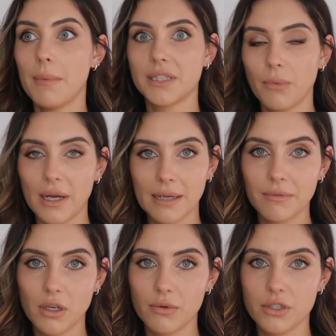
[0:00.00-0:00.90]
but the one
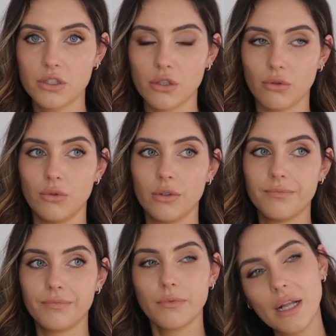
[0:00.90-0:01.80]
I'm going to,
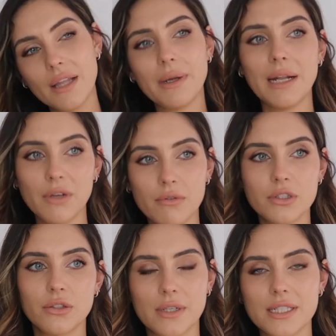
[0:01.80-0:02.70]
well, the one I'm
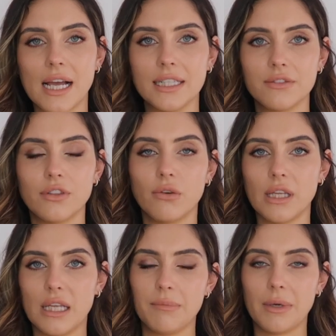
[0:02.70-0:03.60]
going to is kind of
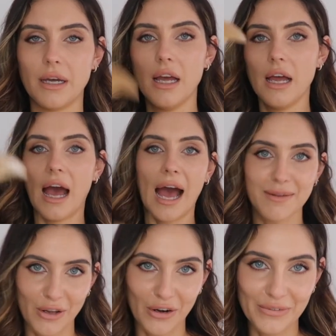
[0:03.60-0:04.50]
low-key, but
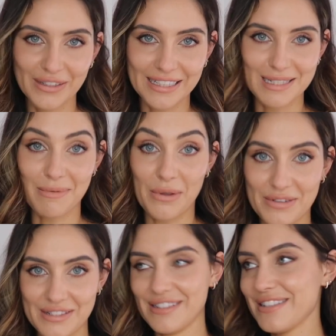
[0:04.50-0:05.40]
I'm not low-key as a
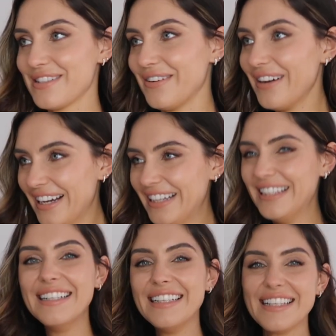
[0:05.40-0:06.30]
person, so
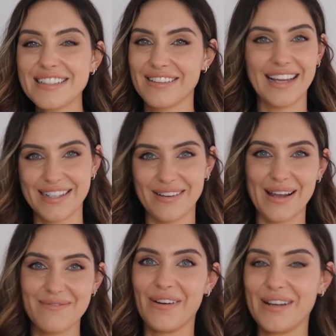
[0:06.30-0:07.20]
so that's
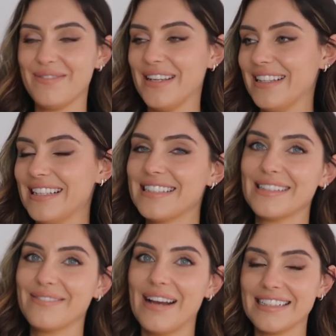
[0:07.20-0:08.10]
why I'm not going to be in this
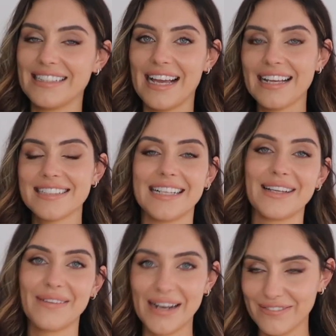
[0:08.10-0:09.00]
in a wedding guest.
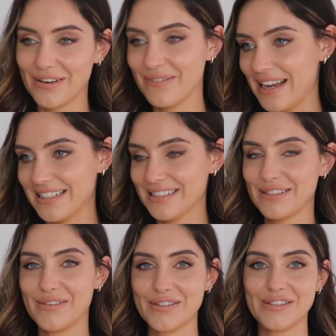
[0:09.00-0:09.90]
Like, when I've got a wedding
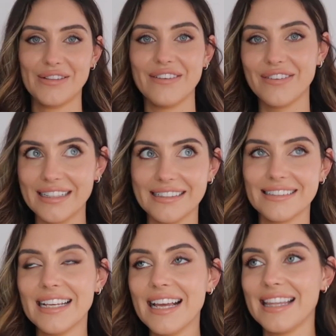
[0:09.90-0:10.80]
to go to, I
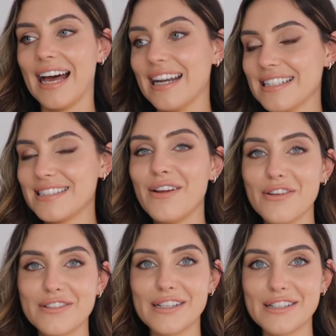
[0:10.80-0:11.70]
find that as
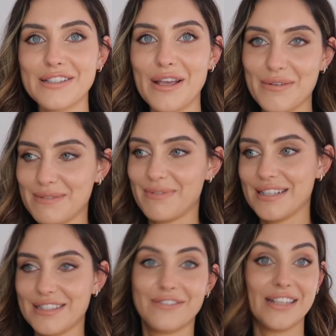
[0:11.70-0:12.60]
not as an excuse, but
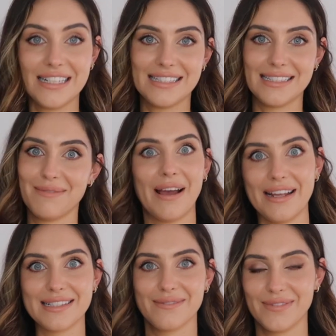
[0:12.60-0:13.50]
it's a reason to
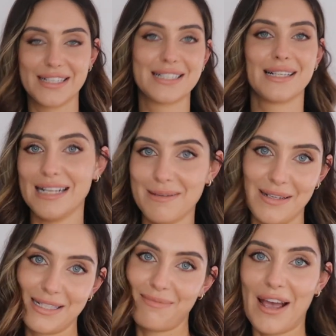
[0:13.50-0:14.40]
buy something a little
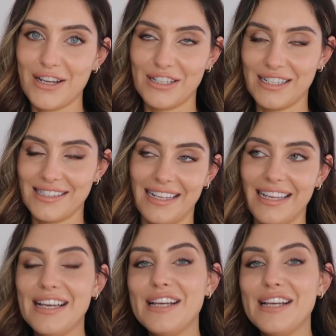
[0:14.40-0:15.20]
bit special, isn't it?